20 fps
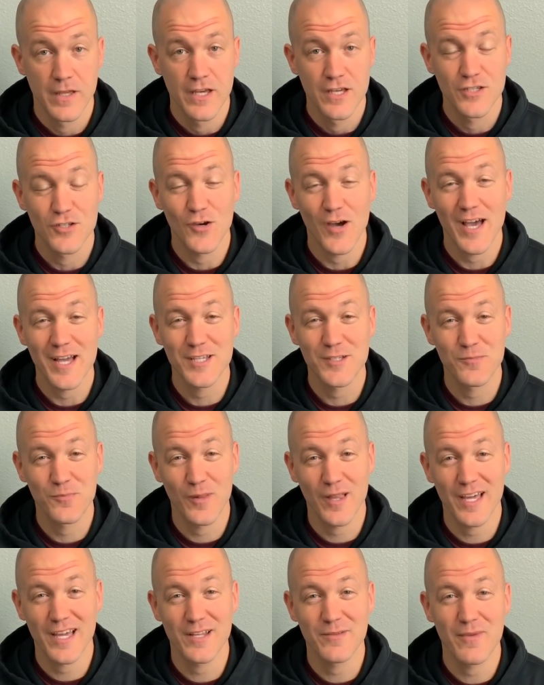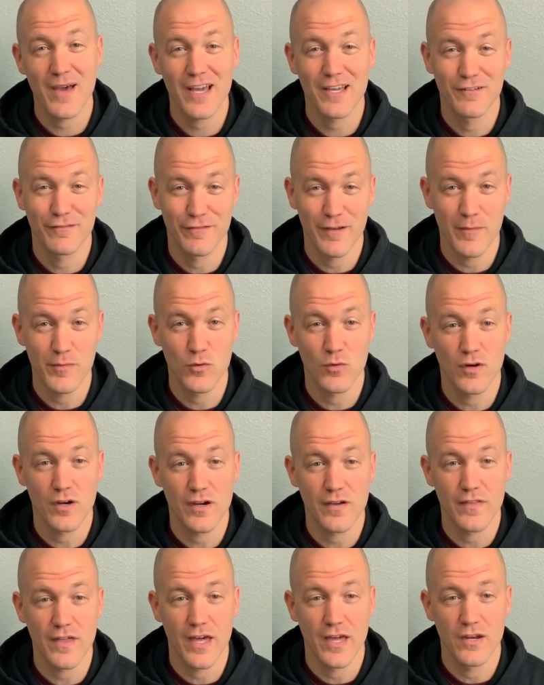So I explained back in
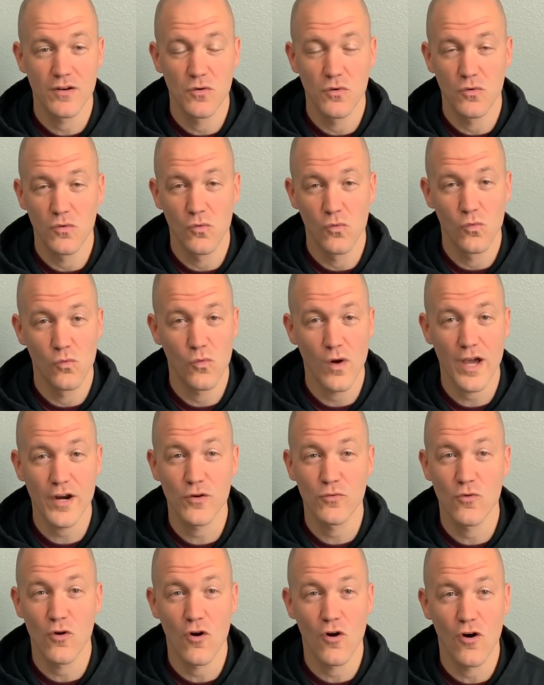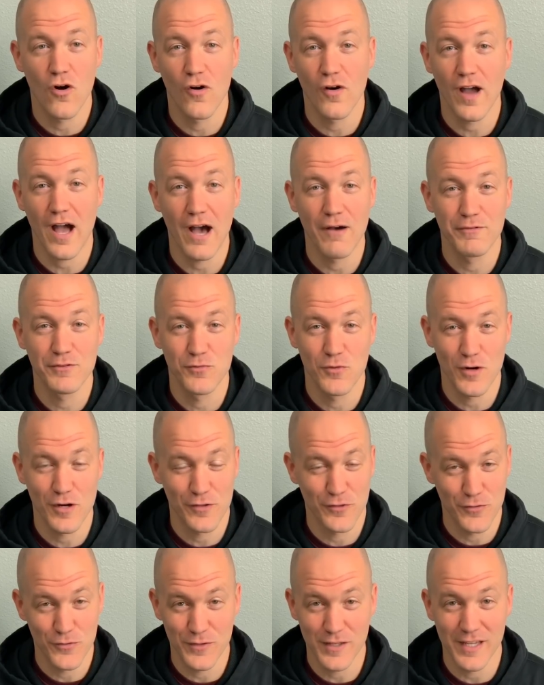February that, right or wrong, I was working
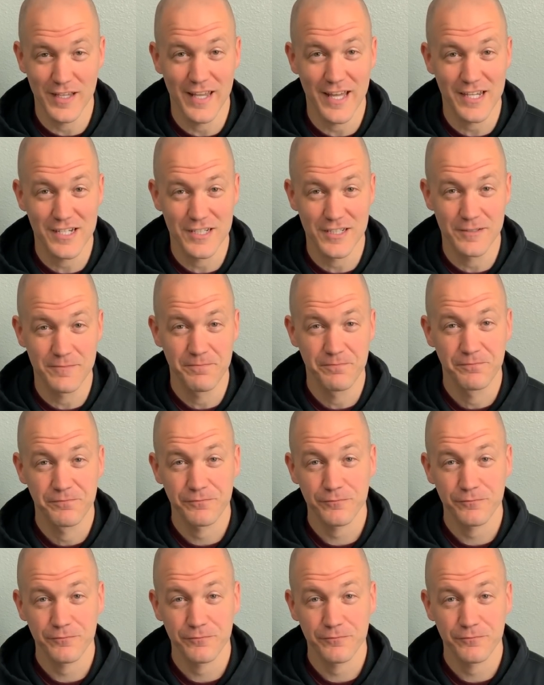through the election.